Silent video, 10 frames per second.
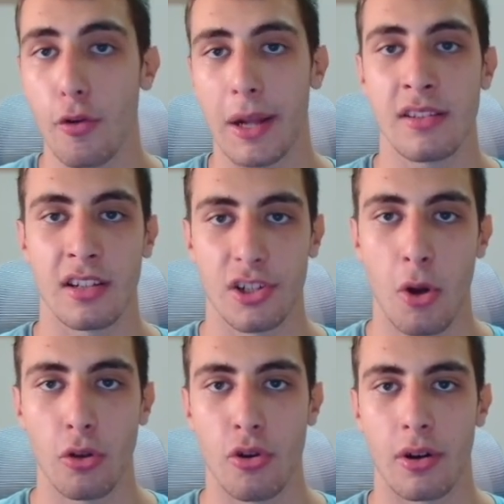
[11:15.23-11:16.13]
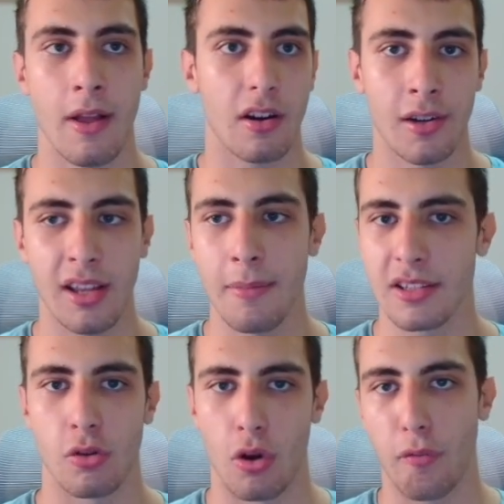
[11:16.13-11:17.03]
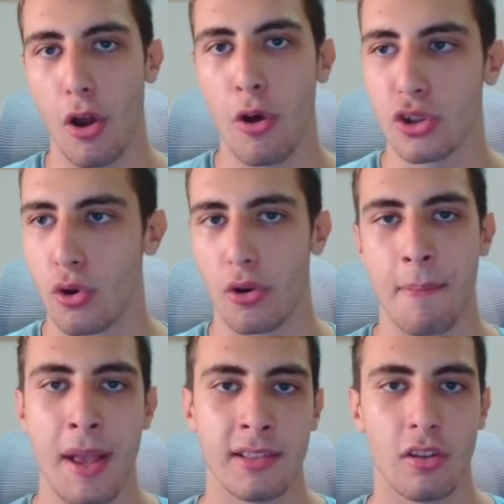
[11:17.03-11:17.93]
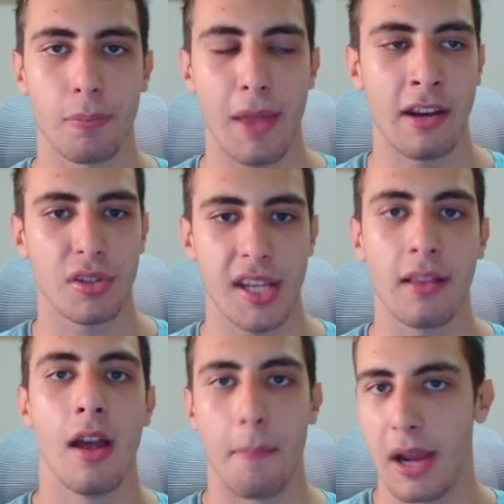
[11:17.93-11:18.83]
If your buttons are small on your current emails, on your flows, on your campaigns that you're planning to send,